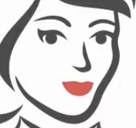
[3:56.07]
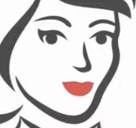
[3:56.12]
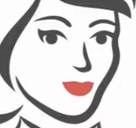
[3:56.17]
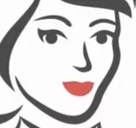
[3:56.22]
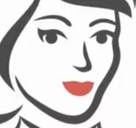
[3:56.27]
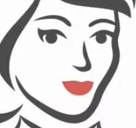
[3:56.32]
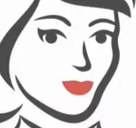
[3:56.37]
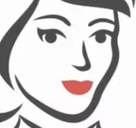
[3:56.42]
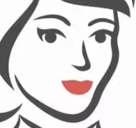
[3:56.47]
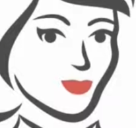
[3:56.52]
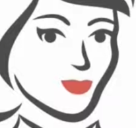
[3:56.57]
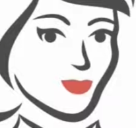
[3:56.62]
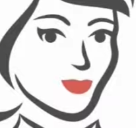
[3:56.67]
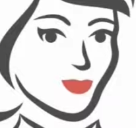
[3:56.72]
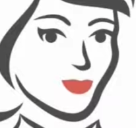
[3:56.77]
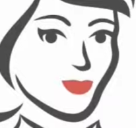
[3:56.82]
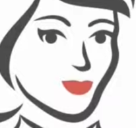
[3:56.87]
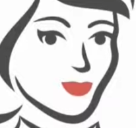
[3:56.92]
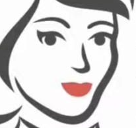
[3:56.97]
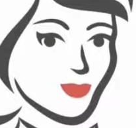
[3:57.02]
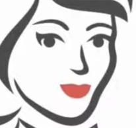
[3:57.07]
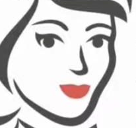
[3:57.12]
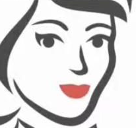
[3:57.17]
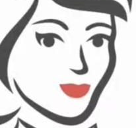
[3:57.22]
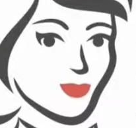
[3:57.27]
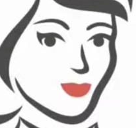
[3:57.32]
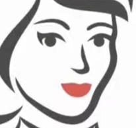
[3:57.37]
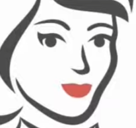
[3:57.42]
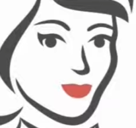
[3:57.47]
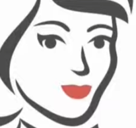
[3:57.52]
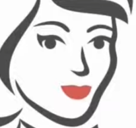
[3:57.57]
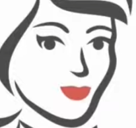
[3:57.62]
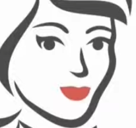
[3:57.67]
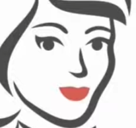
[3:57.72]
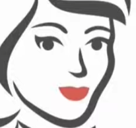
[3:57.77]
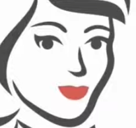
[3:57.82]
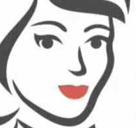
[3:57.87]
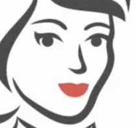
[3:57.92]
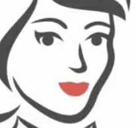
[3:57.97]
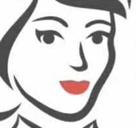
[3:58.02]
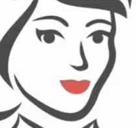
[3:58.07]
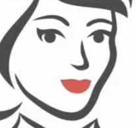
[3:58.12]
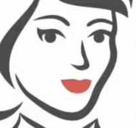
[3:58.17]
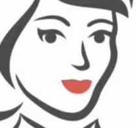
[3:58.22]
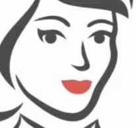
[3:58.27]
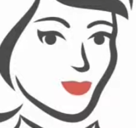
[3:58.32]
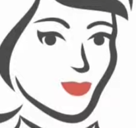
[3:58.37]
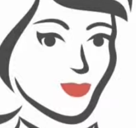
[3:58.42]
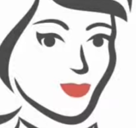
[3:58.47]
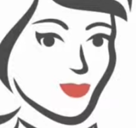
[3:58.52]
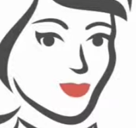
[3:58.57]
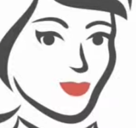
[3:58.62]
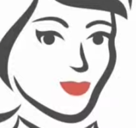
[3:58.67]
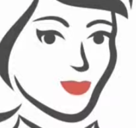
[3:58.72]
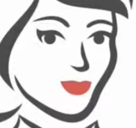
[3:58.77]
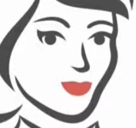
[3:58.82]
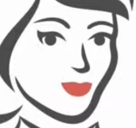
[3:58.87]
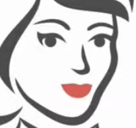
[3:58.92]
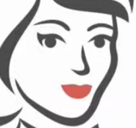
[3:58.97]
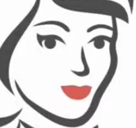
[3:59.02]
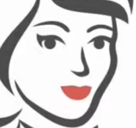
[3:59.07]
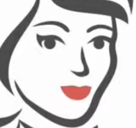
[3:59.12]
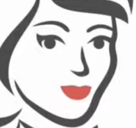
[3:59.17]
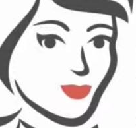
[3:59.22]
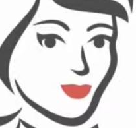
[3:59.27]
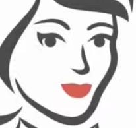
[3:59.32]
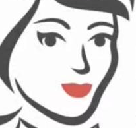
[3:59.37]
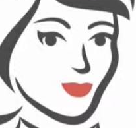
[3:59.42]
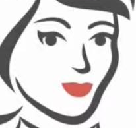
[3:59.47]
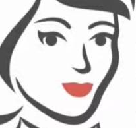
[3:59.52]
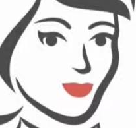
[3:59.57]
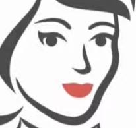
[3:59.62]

else is there? What else can I do? What else can I be? What else